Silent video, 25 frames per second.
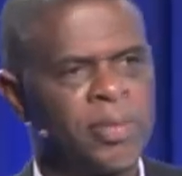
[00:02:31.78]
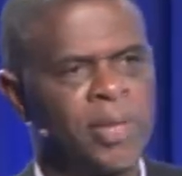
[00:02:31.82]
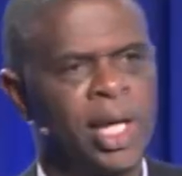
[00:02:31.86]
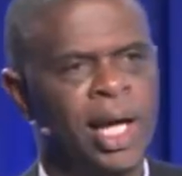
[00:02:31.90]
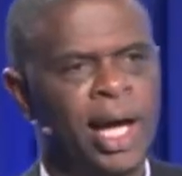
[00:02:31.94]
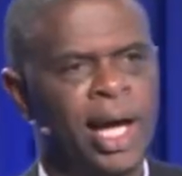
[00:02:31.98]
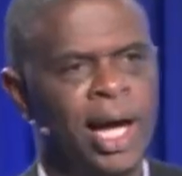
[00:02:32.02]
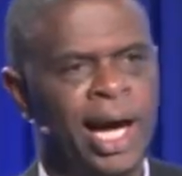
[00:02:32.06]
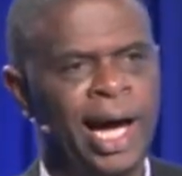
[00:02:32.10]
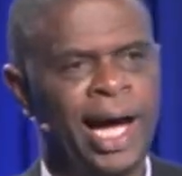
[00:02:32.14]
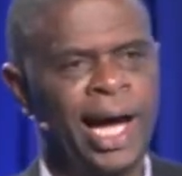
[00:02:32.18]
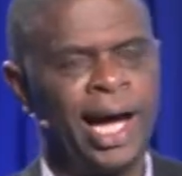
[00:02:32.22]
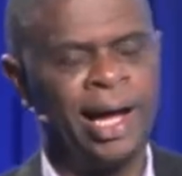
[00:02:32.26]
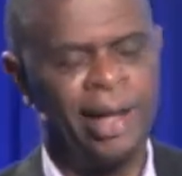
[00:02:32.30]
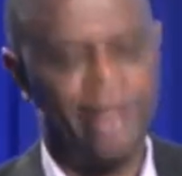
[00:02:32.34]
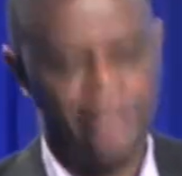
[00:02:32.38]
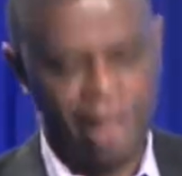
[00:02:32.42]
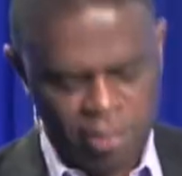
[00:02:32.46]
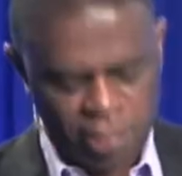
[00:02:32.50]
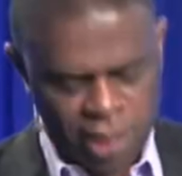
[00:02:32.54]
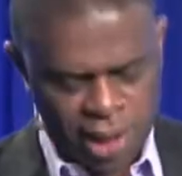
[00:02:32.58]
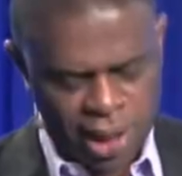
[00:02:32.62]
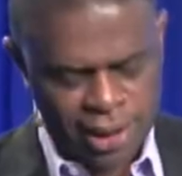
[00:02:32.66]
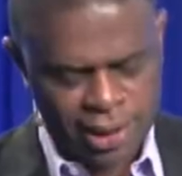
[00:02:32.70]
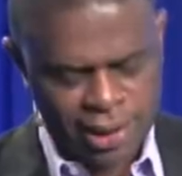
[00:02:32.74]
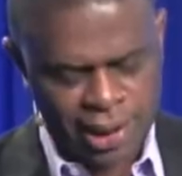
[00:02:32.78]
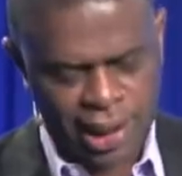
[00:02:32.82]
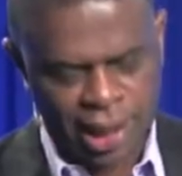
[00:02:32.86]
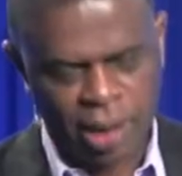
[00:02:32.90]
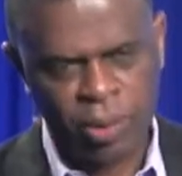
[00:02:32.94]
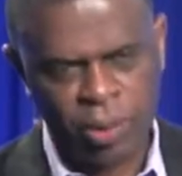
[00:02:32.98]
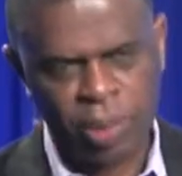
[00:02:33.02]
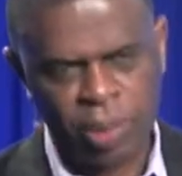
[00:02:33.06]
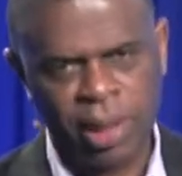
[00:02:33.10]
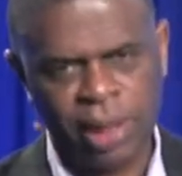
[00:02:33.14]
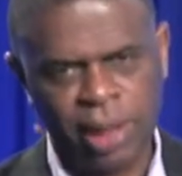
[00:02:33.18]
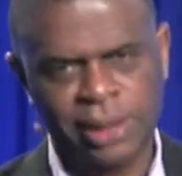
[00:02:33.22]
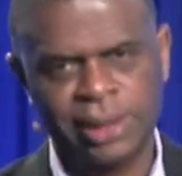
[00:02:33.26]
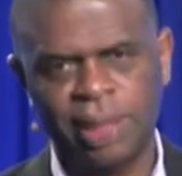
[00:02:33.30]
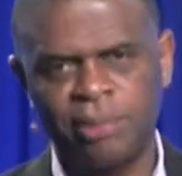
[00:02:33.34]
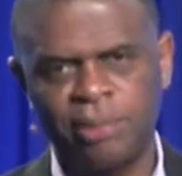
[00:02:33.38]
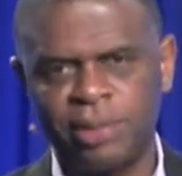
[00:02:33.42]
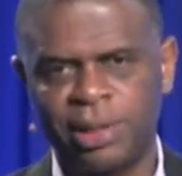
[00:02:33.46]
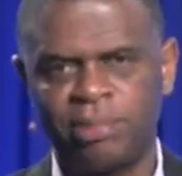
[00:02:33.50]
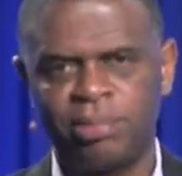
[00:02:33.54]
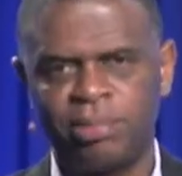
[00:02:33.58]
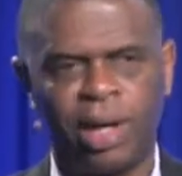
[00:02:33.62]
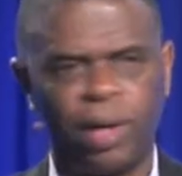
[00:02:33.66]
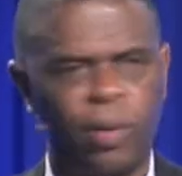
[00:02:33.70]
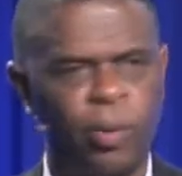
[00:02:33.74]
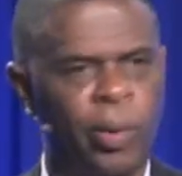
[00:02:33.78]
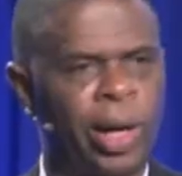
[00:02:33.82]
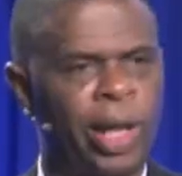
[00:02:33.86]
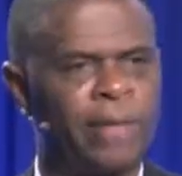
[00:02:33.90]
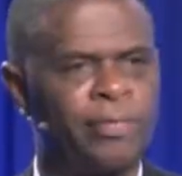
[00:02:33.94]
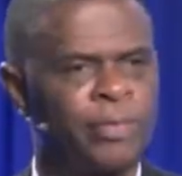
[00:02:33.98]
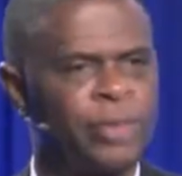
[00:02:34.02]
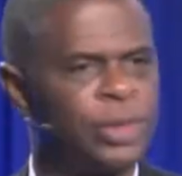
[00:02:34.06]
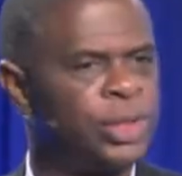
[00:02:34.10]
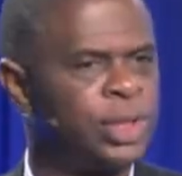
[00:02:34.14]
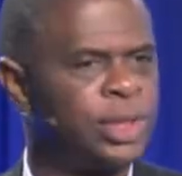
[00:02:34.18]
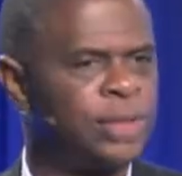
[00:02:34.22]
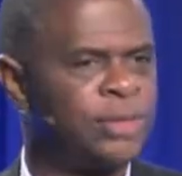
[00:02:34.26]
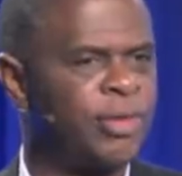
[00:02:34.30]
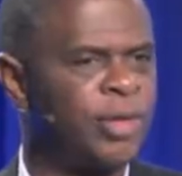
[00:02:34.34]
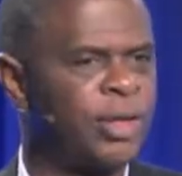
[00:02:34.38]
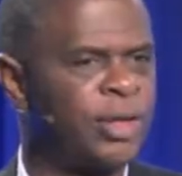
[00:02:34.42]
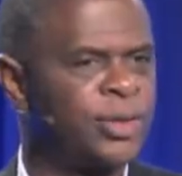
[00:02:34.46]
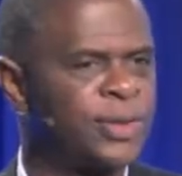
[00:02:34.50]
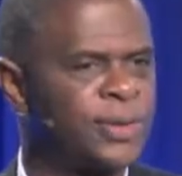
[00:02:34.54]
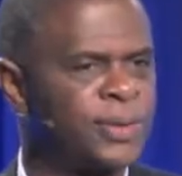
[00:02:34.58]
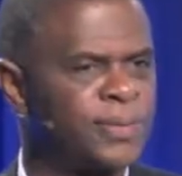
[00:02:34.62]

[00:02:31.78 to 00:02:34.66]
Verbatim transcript: I, am like that. I want to make a statement to my wife that she's first.